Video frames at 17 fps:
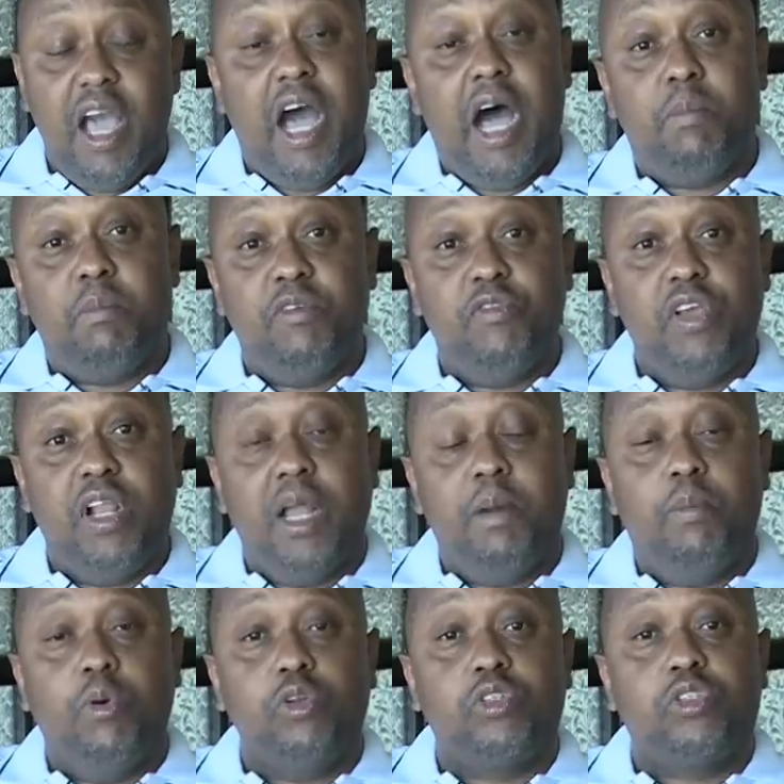I'm
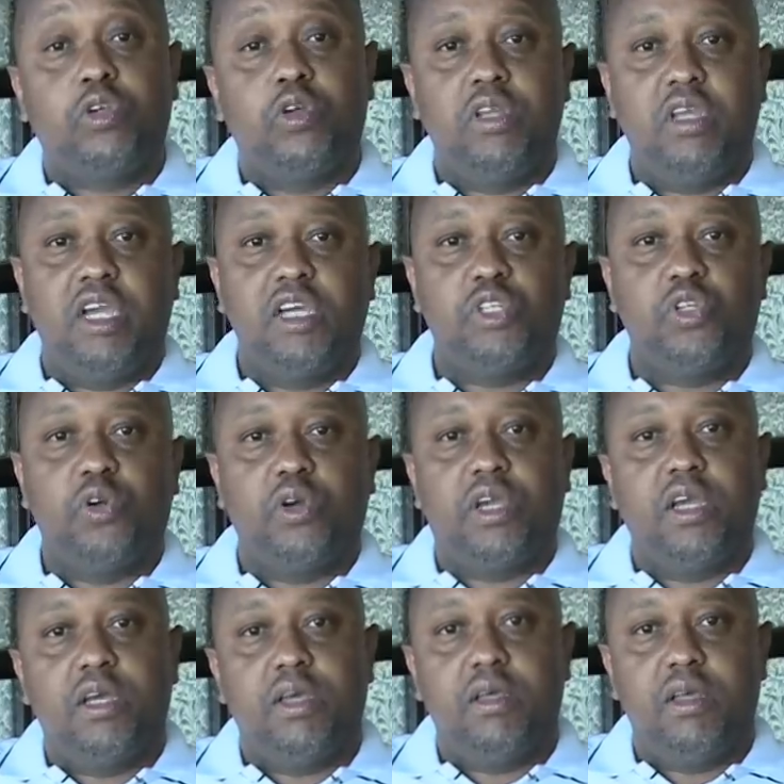available Tony
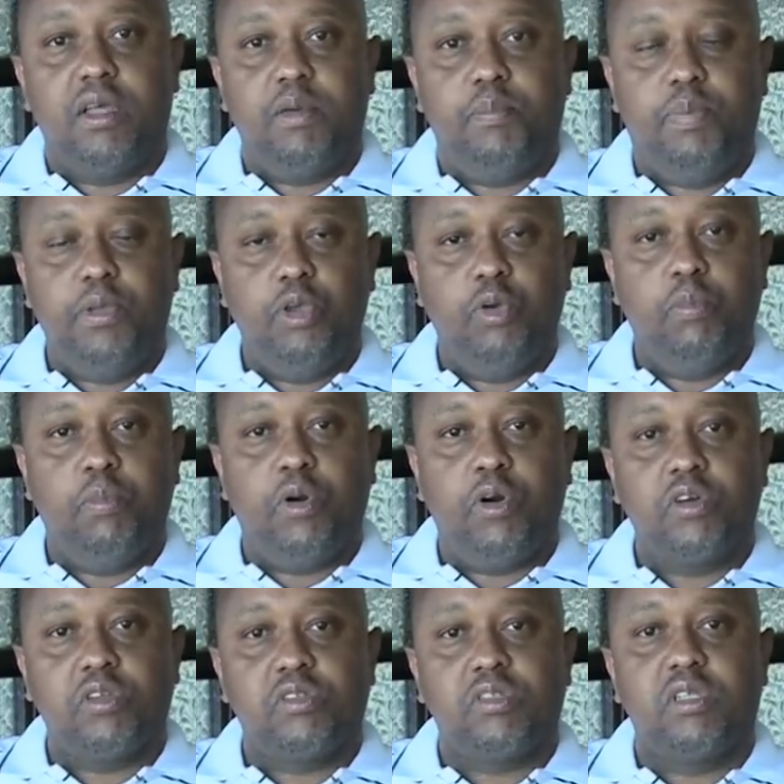Gachoka, P.O.
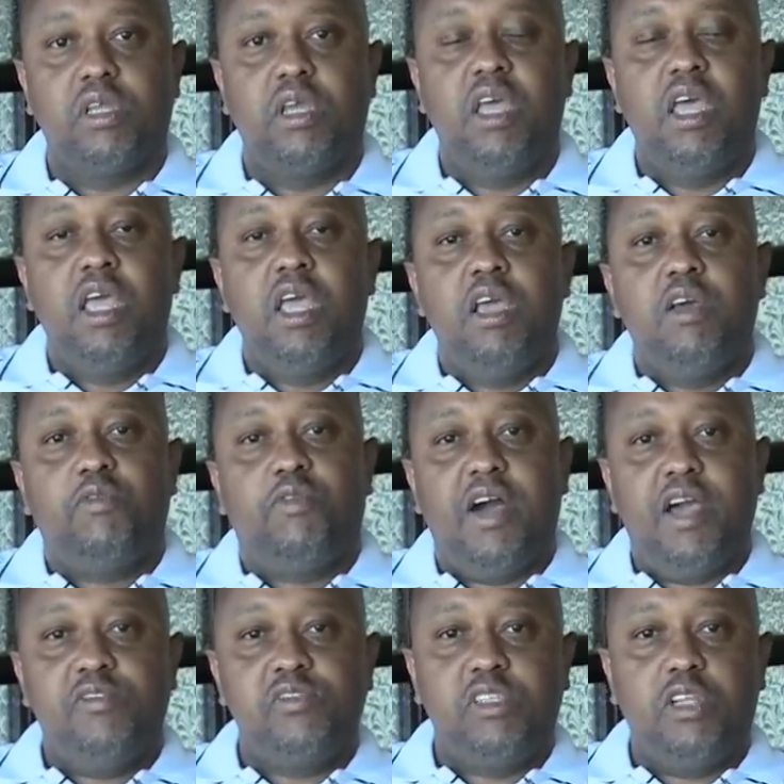Box
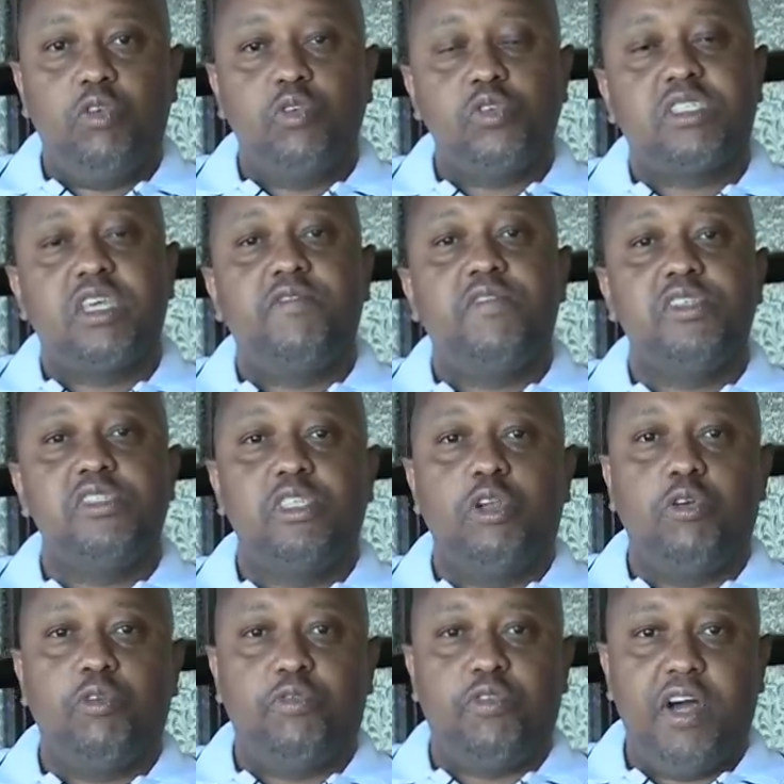
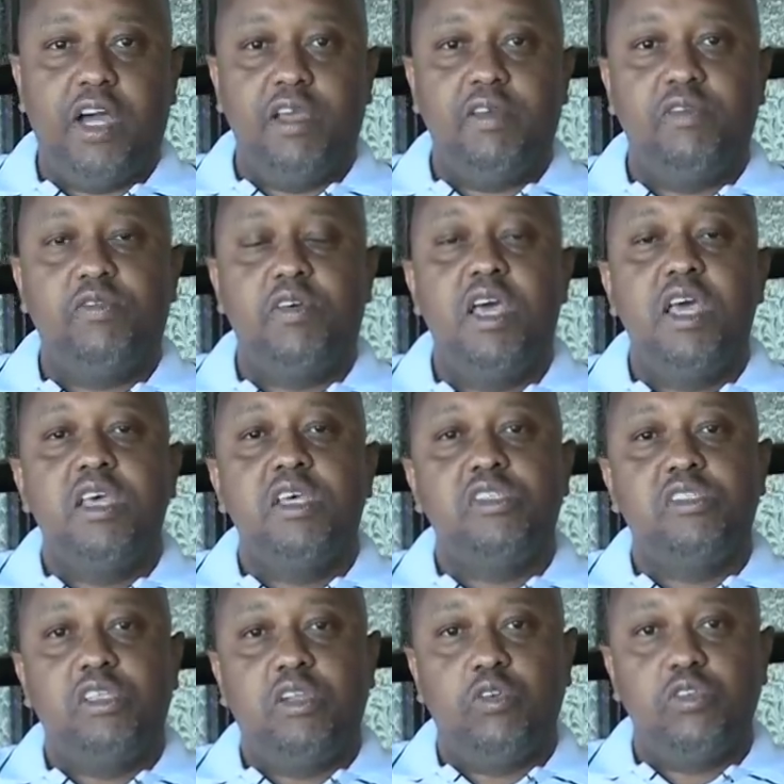50705
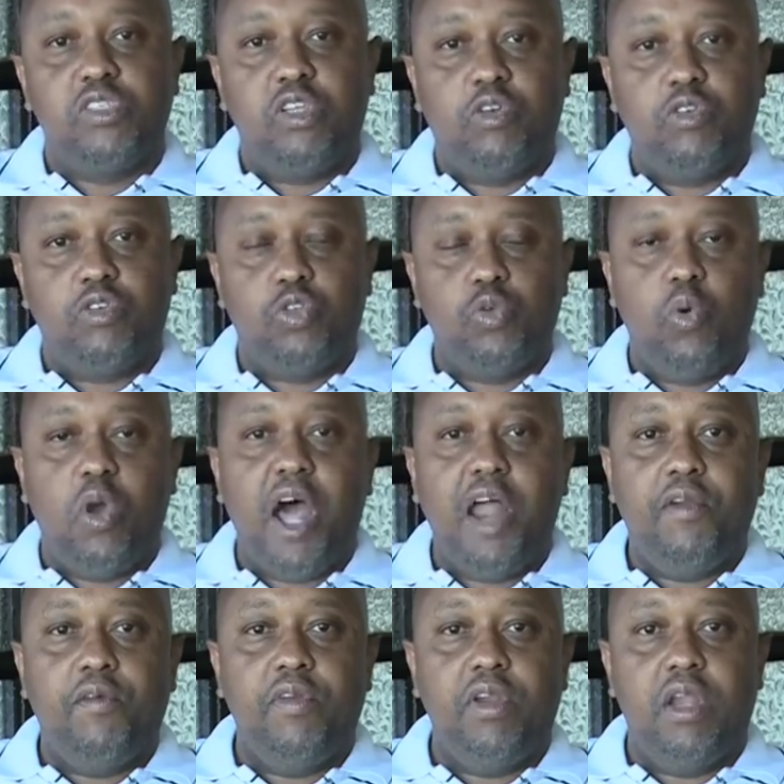
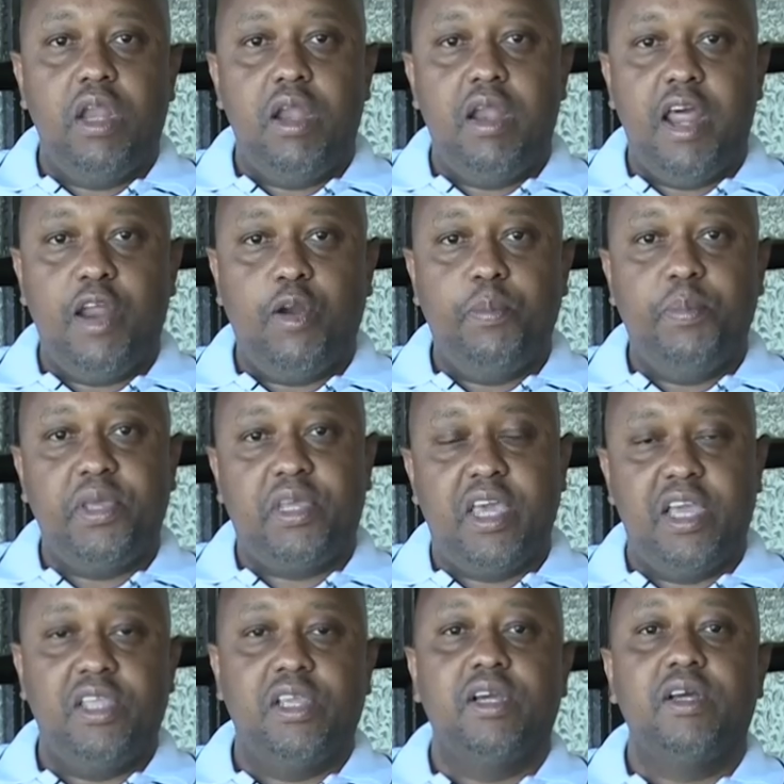00200 Nairobi,
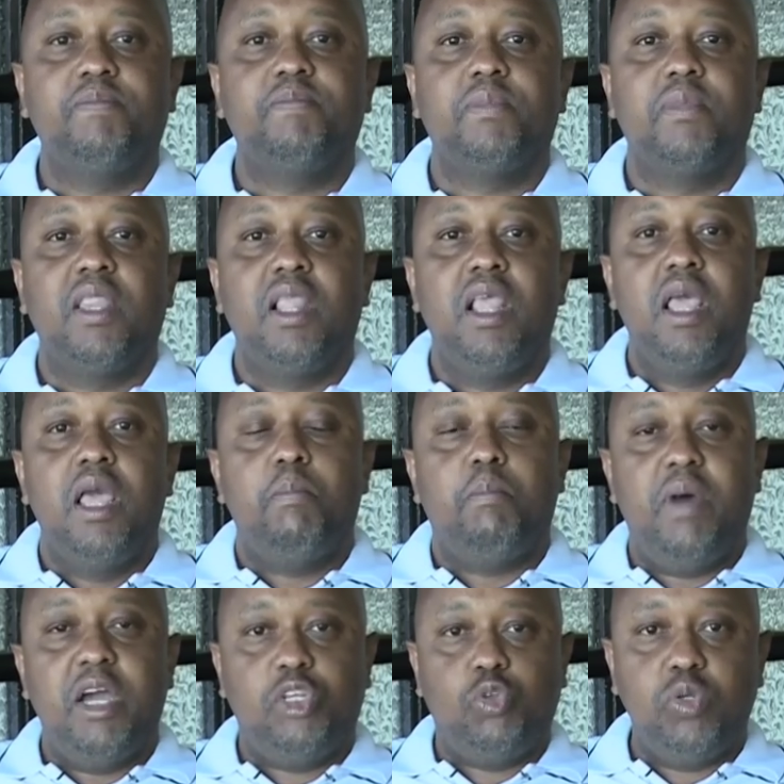Kenya.
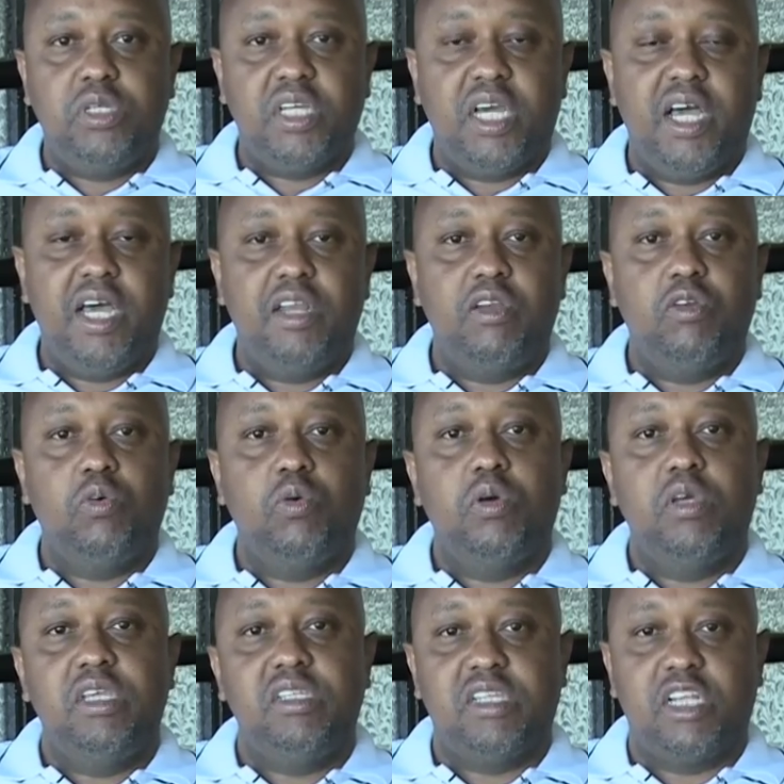My Twitter
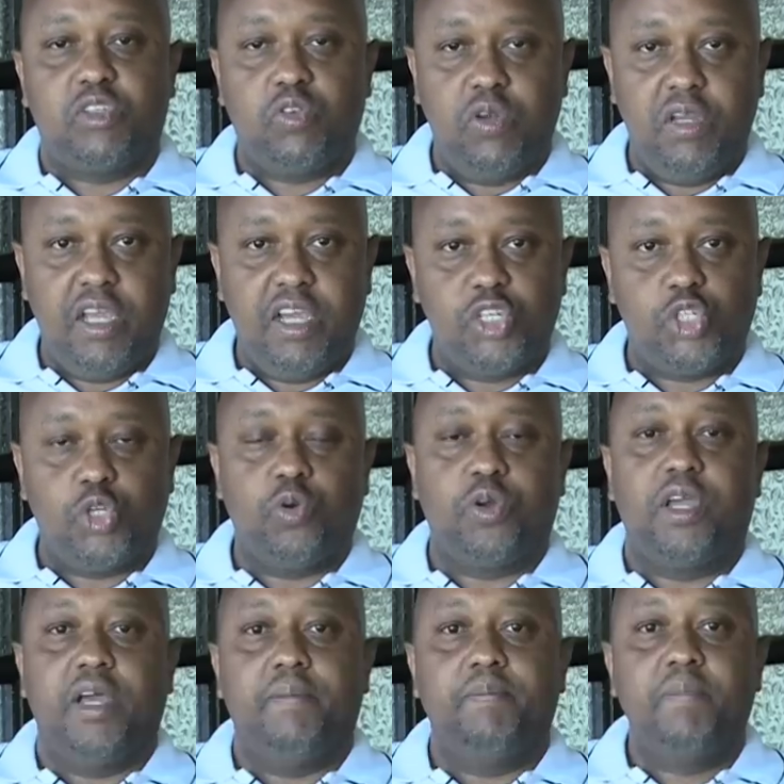handle is @Tony
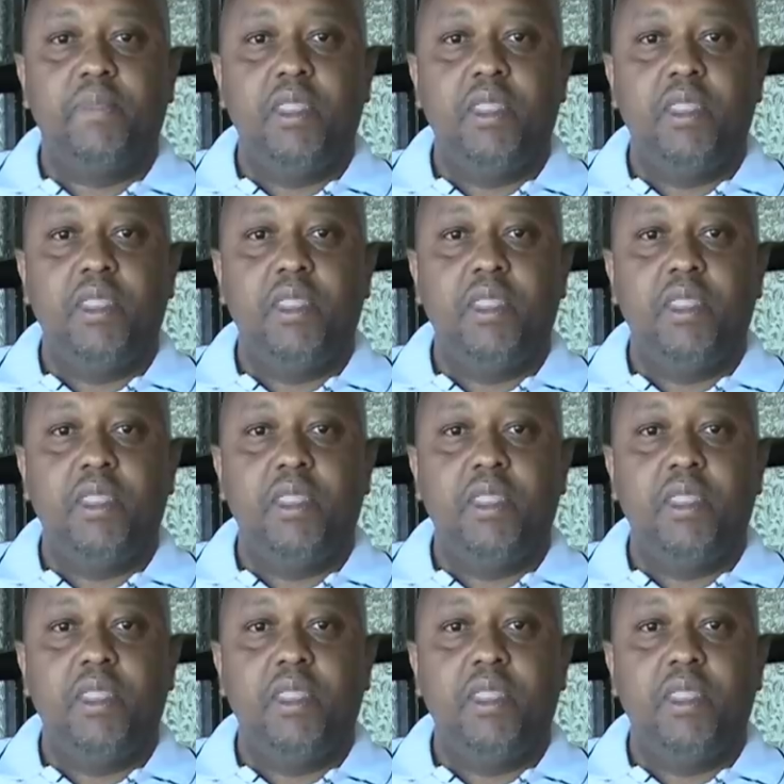Gachoka.